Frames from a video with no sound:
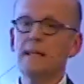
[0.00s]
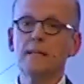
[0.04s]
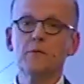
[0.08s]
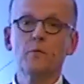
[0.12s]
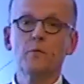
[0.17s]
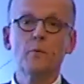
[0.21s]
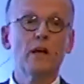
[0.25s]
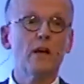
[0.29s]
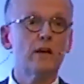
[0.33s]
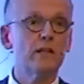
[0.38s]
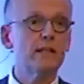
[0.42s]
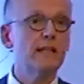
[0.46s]
that
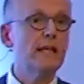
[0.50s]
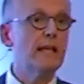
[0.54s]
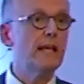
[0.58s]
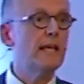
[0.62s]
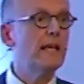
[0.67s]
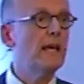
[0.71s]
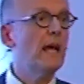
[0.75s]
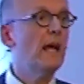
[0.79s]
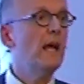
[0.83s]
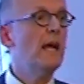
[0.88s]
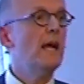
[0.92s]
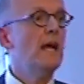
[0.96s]
we are
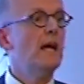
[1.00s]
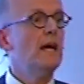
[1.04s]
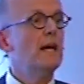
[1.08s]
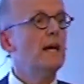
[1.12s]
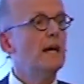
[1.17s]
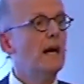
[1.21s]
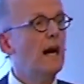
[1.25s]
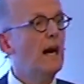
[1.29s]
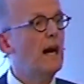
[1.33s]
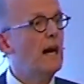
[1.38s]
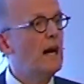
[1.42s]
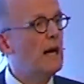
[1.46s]
the
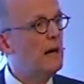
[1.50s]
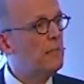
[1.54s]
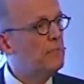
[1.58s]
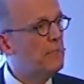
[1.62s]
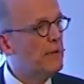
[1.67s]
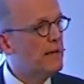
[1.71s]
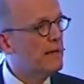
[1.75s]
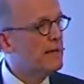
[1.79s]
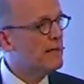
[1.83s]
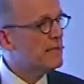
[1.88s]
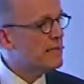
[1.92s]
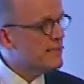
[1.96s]

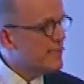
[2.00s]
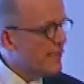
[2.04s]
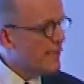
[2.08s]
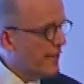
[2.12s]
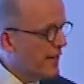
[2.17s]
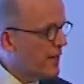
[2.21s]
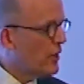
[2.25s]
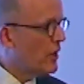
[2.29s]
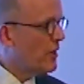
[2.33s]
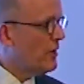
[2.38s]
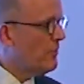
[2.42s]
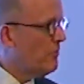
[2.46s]

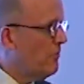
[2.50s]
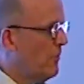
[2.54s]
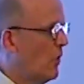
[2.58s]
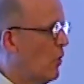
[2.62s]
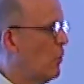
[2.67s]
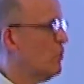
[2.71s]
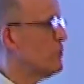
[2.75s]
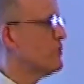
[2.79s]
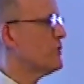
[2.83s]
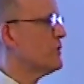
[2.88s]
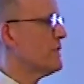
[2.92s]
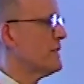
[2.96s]
second
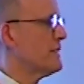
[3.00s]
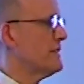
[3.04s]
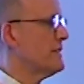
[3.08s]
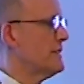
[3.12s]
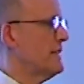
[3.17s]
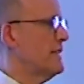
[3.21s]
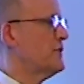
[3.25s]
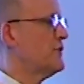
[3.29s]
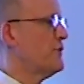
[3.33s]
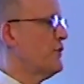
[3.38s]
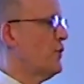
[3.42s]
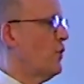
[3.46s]
most
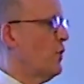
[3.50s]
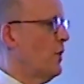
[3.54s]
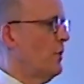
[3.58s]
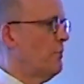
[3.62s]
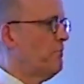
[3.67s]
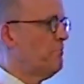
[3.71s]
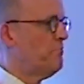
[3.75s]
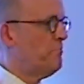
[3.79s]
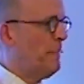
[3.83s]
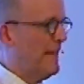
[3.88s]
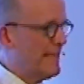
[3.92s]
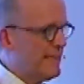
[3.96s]
successful
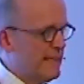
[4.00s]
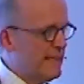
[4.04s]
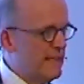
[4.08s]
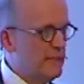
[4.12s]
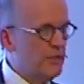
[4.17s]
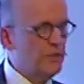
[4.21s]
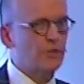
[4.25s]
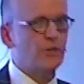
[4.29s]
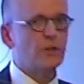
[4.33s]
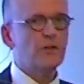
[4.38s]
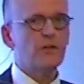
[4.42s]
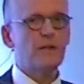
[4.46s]

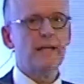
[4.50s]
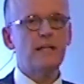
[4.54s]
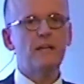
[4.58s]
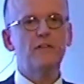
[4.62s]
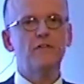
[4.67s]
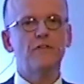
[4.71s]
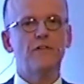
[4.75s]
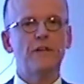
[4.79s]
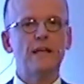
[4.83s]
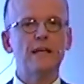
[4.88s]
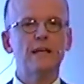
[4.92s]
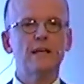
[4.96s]
patenter
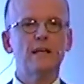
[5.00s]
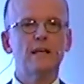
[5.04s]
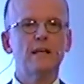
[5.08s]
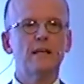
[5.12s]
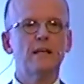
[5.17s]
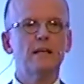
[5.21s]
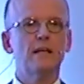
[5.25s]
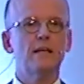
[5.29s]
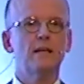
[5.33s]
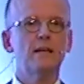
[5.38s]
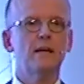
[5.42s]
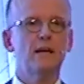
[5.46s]
in
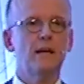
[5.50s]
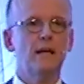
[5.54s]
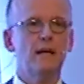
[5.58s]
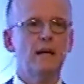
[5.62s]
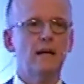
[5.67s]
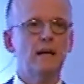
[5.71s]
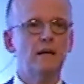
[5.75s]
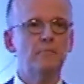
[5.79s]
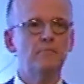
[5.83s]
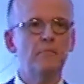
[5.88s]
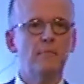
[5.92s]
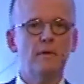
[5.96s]
Finland.
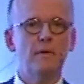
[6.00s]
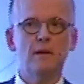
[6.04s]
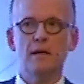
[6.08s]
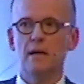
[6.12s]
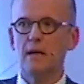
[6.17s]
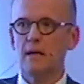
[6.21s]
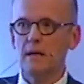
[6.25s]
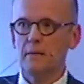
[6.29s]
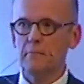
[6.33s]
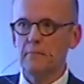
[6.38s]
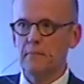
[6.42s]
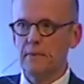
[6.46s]

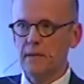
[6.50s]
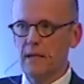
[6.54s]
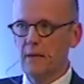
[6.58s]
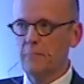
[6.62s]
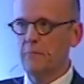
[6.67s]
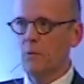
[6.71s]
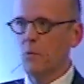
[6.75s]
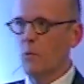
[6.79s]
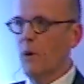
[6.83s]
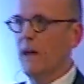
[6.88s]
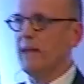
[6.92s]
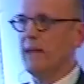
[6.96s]

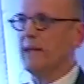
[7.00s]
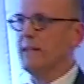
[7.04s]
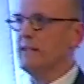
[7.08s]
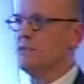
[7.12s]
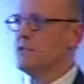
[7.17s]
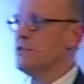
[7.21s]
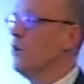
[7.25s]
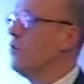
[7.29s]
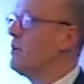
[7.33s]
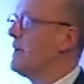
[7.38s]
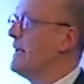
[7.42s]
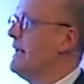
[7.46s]
Number one is
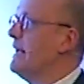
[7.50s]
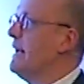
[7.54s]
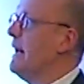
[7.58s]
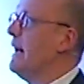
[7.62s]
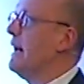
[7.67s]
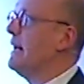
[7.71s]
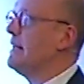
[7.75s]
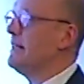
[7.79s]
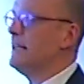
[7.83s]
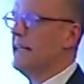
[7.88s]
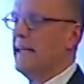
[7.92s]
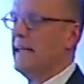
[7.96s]

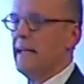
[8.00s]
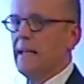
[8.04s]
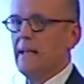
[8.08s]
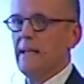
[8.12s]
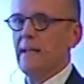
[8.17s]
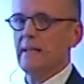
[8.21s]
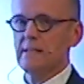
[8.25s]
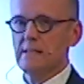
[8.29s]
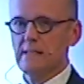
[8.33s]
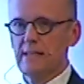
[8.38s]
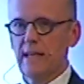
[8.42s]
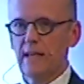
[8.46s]
Nokia, and
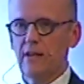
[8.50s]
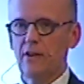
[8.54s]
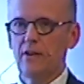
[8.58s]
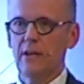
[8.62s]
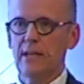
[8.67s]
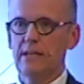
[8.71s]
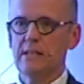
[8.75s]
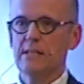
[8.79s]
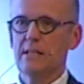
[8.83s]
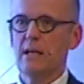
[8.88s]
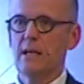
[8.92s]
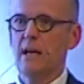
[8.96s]
then
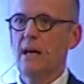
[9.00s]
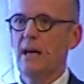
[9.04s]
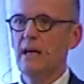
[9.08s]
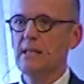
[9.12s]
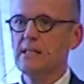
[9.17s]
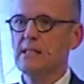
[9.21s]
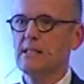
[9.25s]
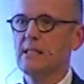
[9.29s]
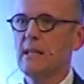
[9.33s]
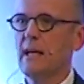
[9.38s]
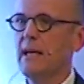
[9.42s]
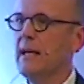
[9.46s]
second is
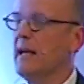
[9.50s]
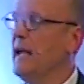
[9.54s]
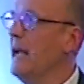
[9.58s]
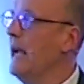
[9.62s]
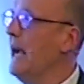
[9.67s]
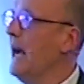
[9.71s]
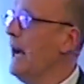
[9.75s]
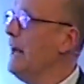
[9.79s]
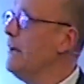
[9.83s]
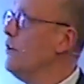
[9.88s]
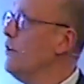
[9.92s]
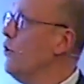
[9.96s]
us.
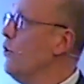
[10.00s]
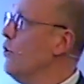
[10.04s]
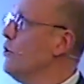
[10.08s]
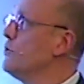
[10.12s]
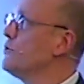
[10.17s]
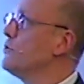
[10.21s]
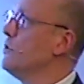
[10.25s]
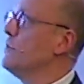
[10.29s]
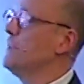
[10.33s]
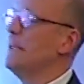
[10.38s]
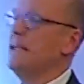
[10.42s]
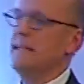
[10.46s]
And
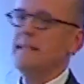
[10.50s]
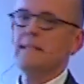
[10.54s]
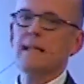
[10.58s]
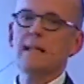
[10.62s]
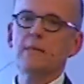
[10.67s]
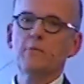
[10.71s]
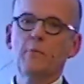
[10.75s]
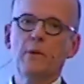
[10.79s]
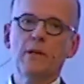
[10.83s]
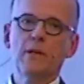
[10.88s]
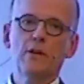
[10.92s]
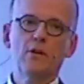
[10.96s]
also then
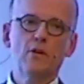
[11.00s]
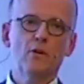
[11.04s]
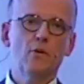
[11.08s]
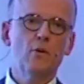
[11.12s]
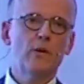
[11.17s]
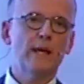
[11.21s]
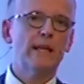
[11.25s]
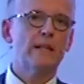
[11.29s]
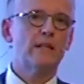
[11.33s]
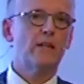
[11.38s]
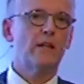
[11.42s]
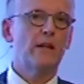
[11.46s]
that when you
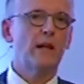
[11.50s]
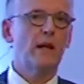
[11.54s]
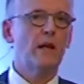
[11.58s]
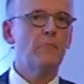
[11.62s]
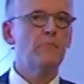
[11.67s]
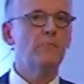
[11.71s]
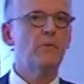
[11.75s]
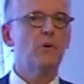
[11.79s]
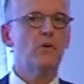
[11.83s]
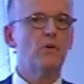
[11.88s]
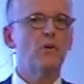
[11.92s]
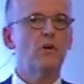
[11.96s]
look at the
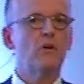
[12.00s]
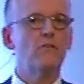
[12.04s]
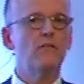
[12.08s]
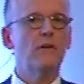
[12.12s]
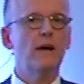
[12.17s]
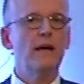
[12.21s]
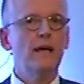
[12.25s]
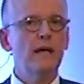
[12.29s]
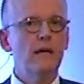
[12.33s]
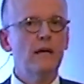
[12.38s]
number of